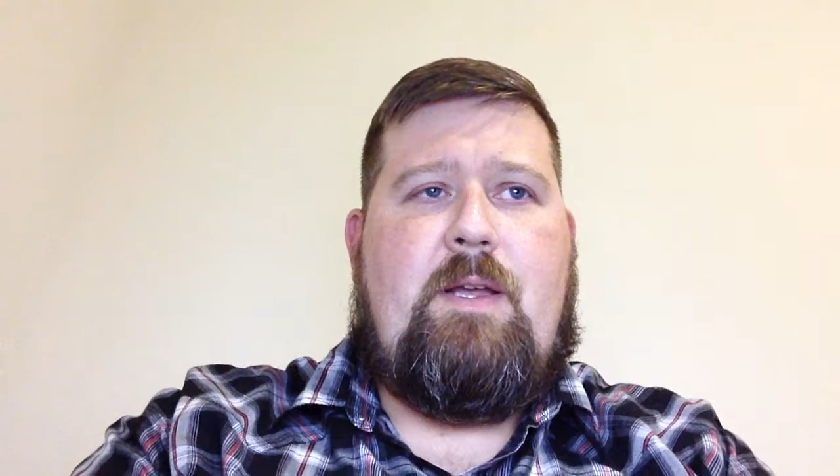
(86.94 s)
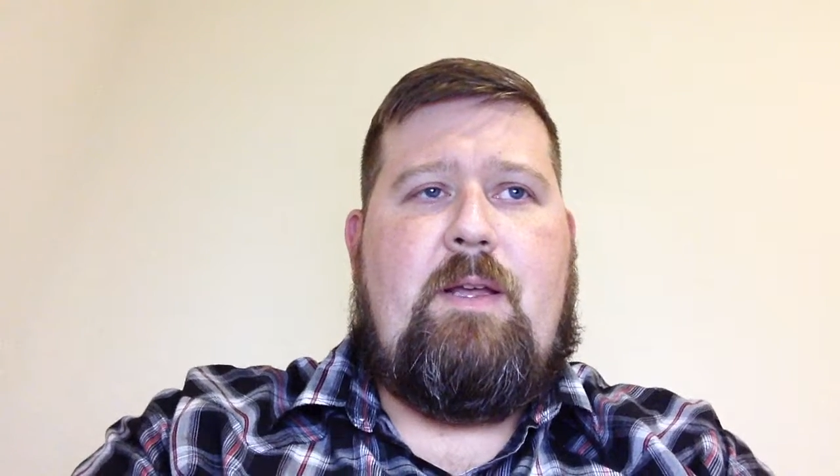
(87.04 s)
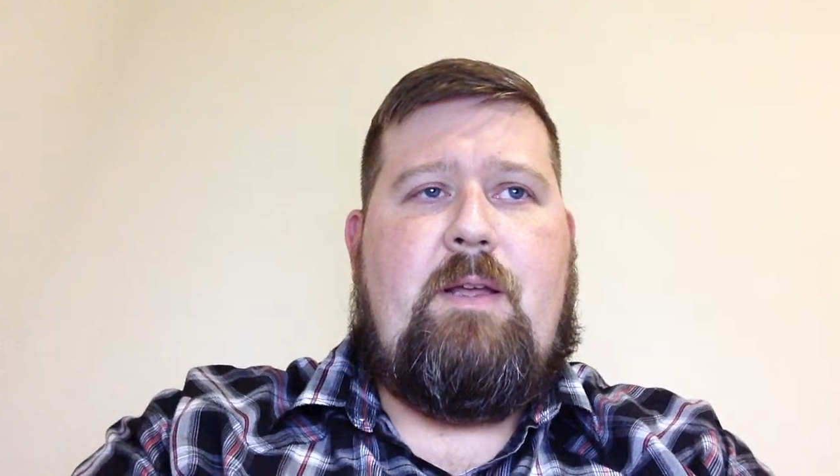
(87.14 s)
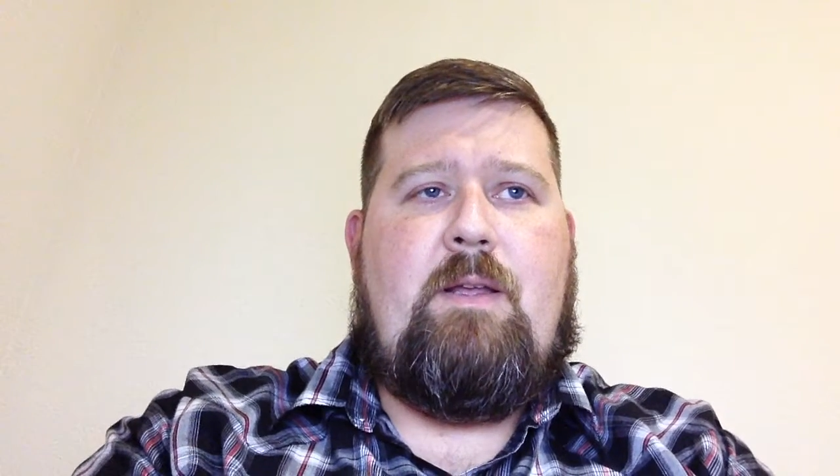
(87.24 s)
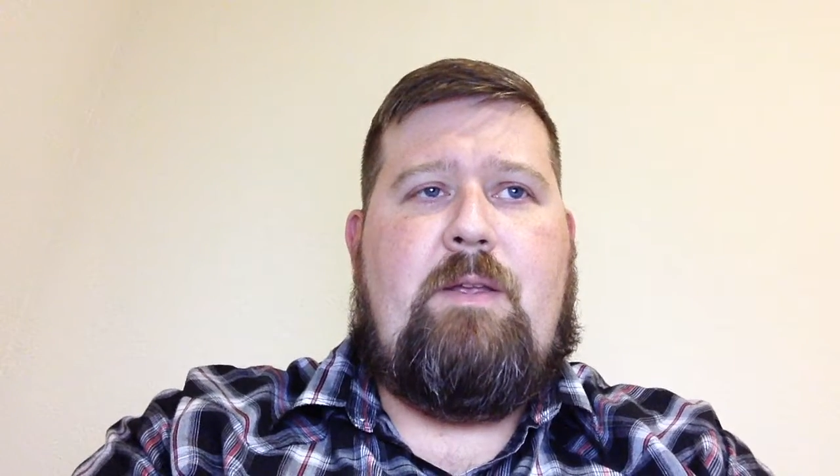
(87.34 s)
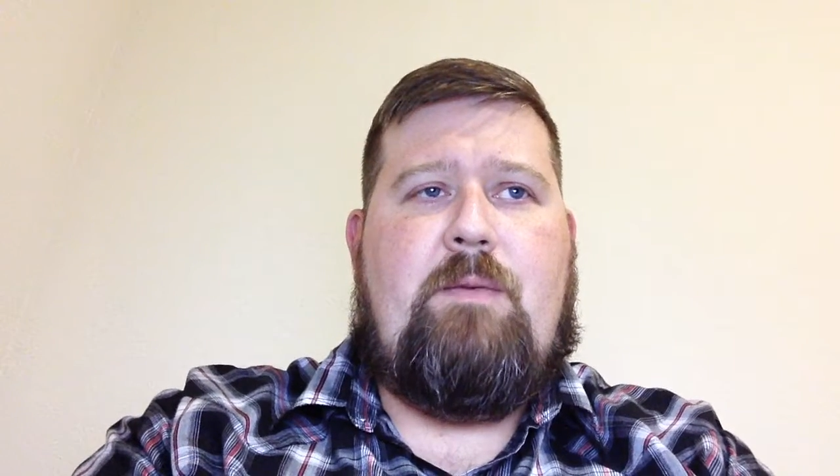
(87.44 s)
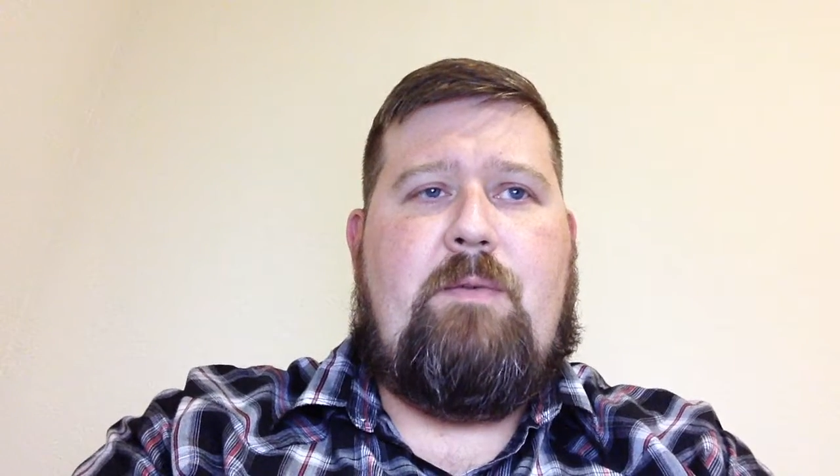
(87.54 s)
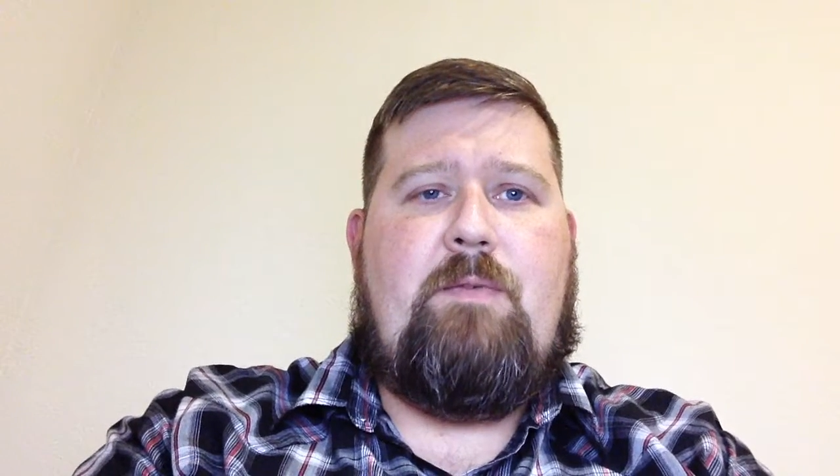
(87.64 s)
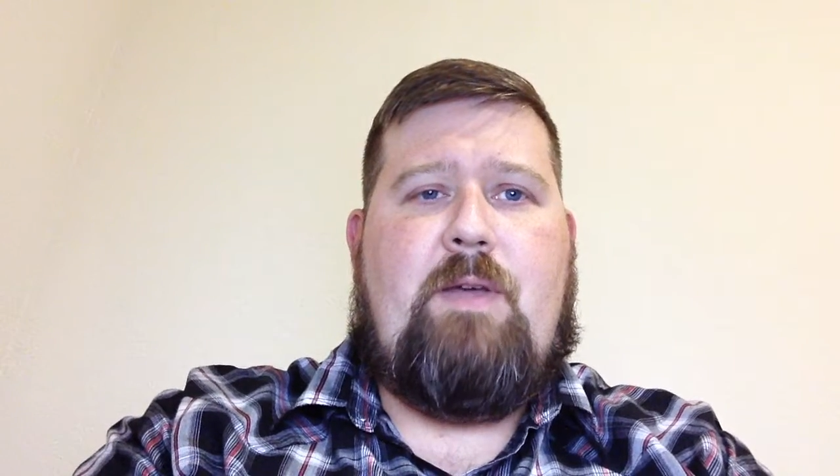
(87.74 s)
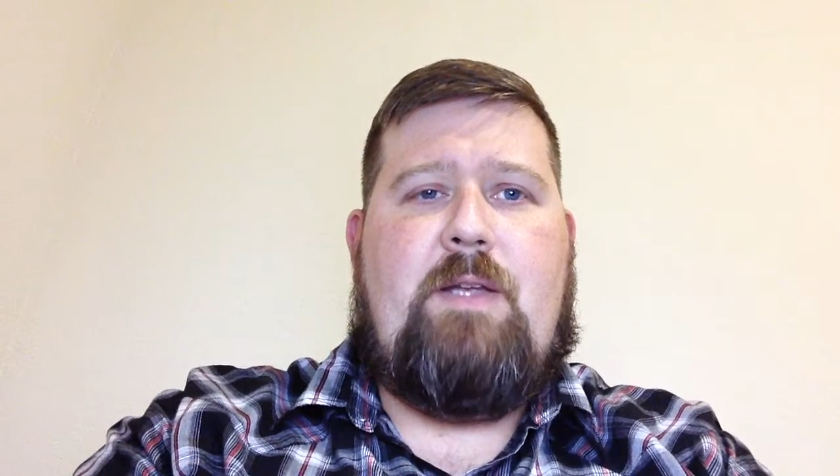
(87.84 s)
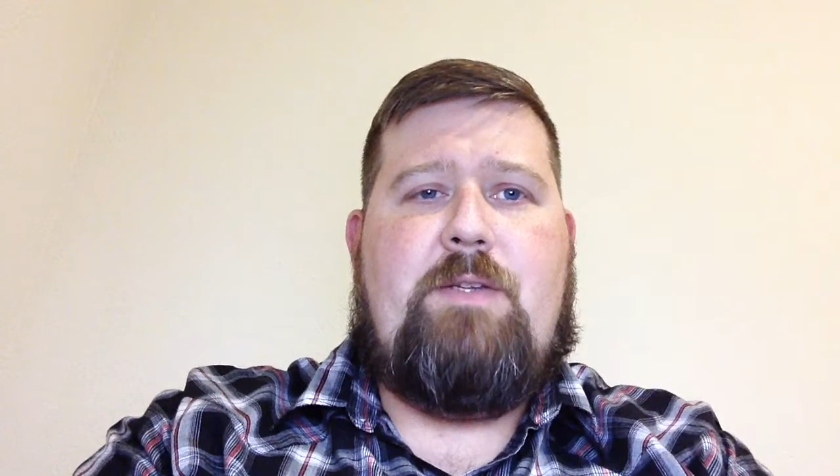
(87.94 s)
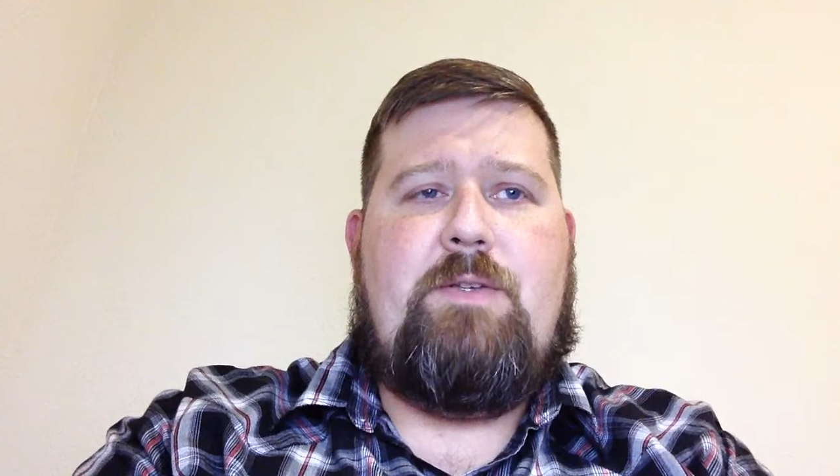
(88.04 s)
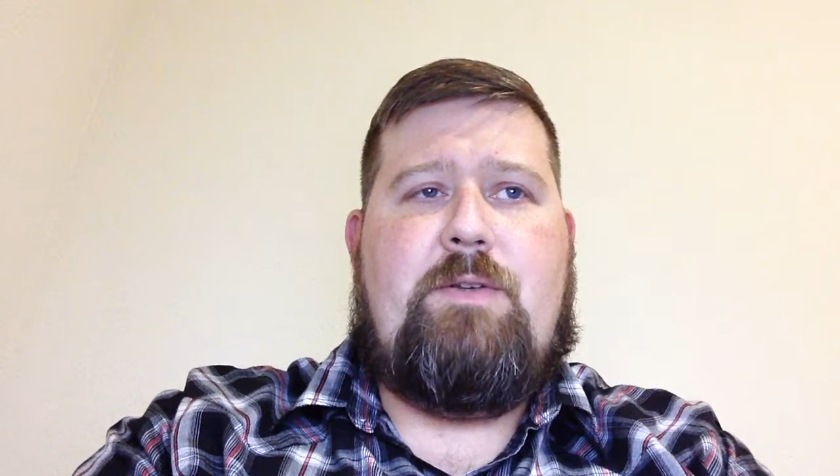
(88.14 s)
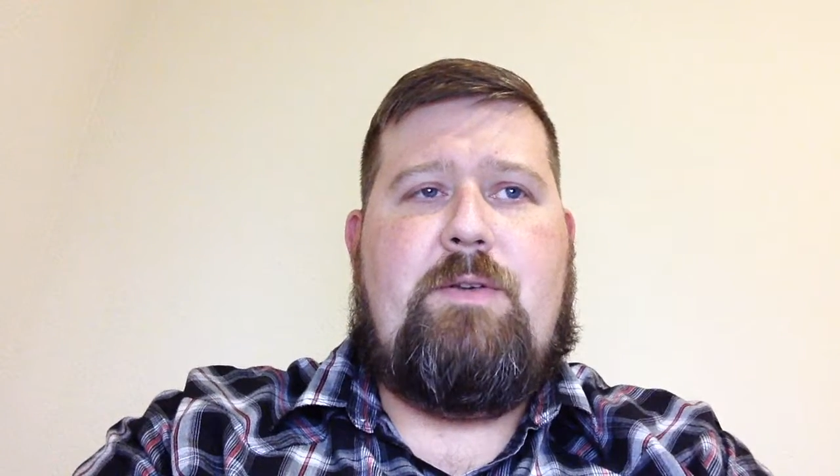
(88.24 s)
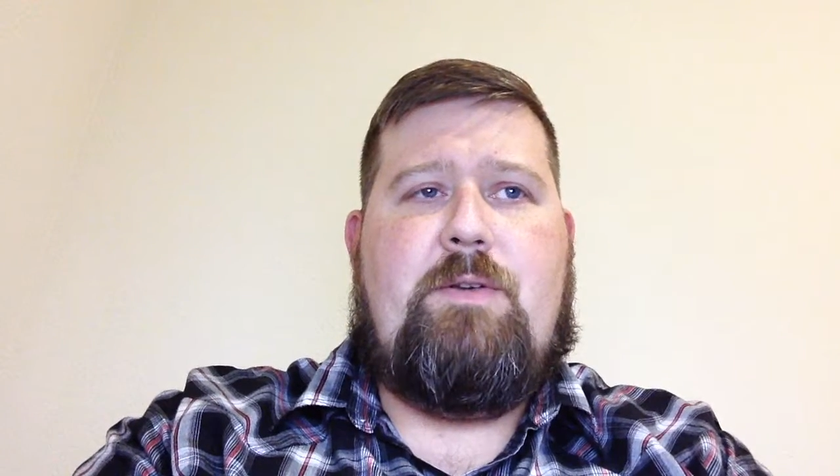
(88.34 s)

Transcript: Uh, you will find your,